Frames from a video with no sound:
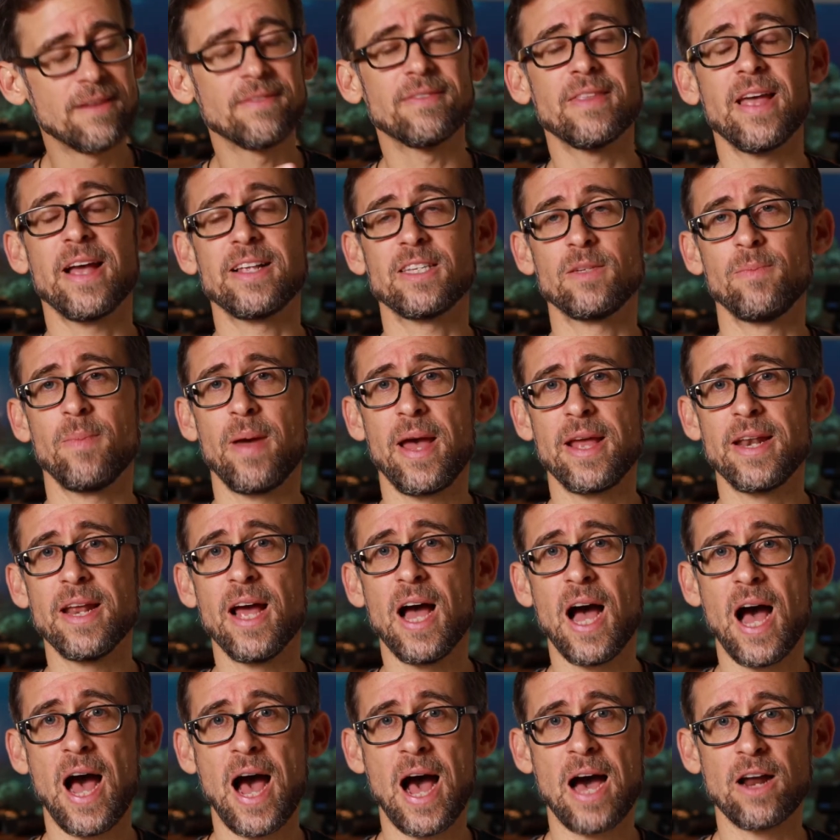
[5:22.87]
That's made
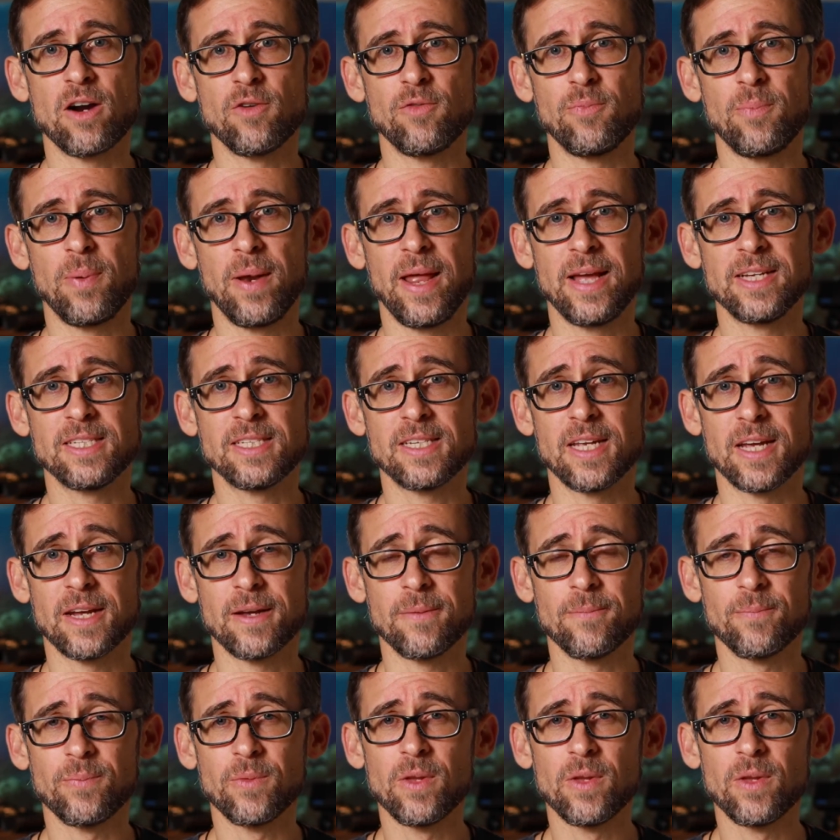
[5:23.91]
out of plastic.